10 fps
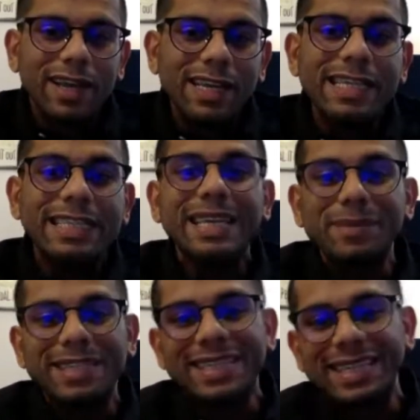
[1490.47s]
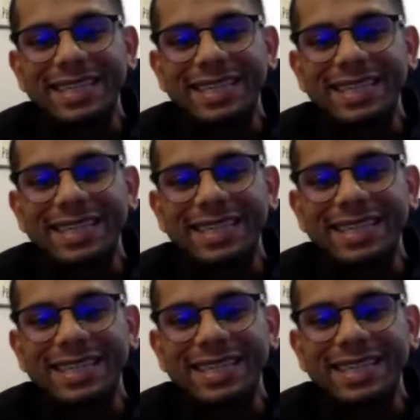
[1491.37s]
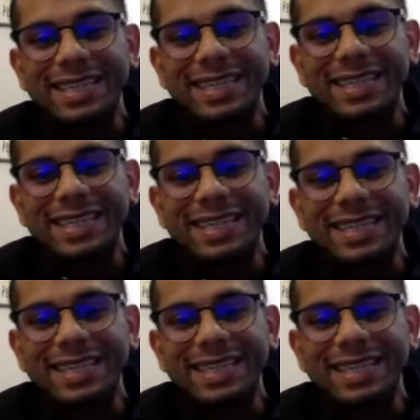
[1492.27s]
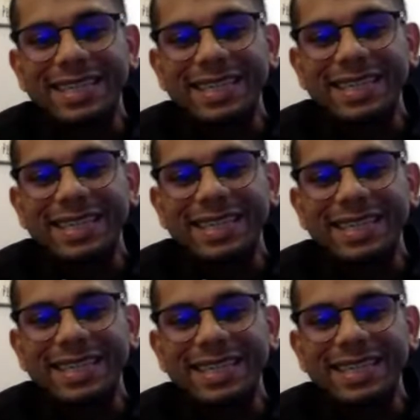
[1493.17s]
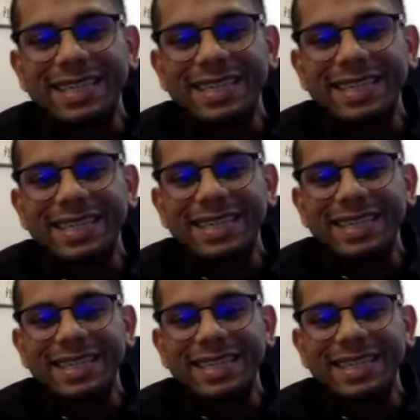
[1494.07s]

Each semester you study a few courses. That's by and large of it.